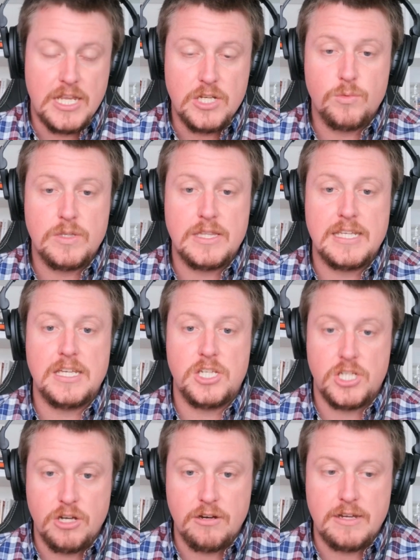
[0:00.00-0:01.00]

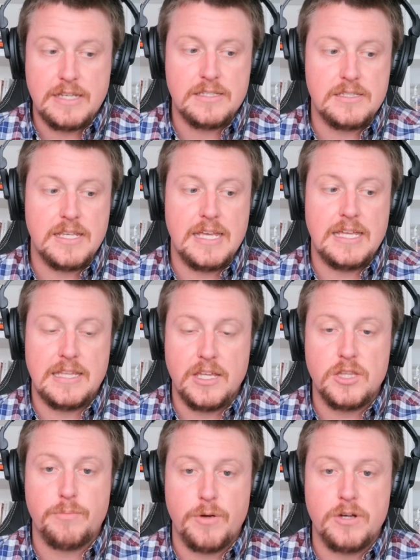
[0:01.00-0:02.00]
Genuinely curious
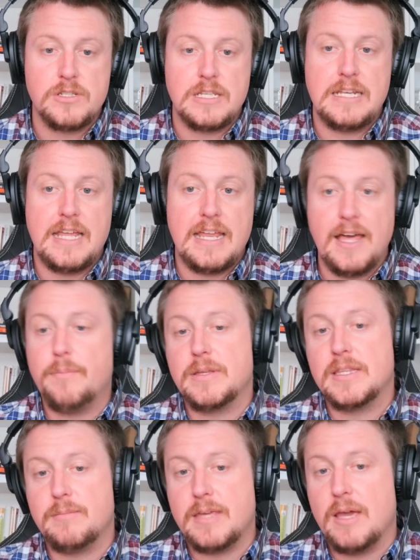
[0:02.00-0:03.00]
in the other person and
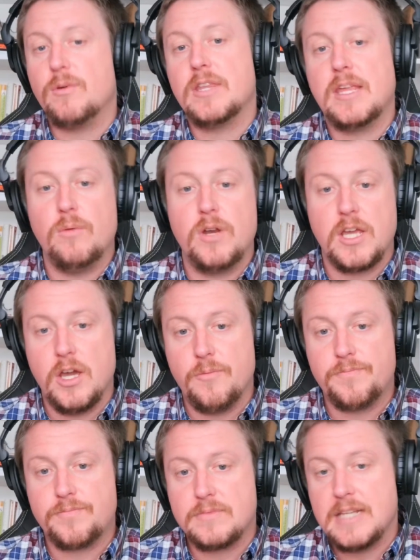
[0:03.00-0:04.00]
helping them get where they want to
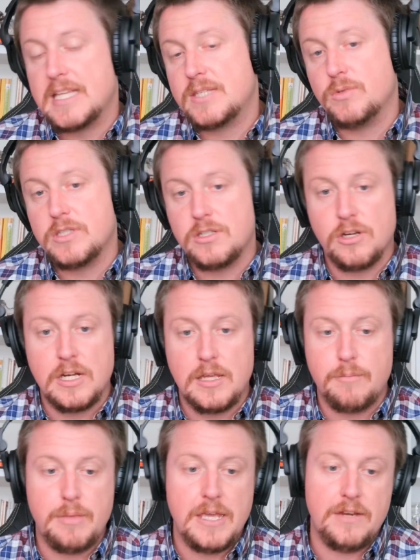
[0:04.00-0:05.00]
go. That's what you're
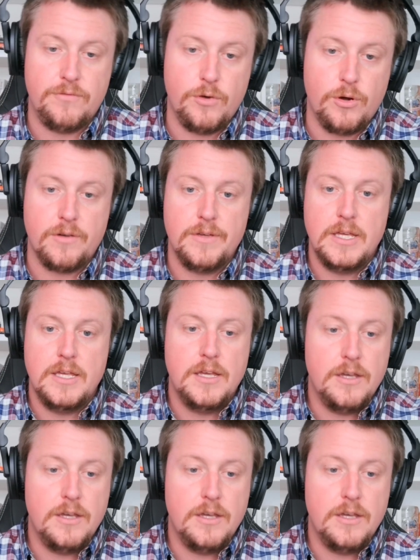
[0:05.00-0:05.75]
going to get paid for.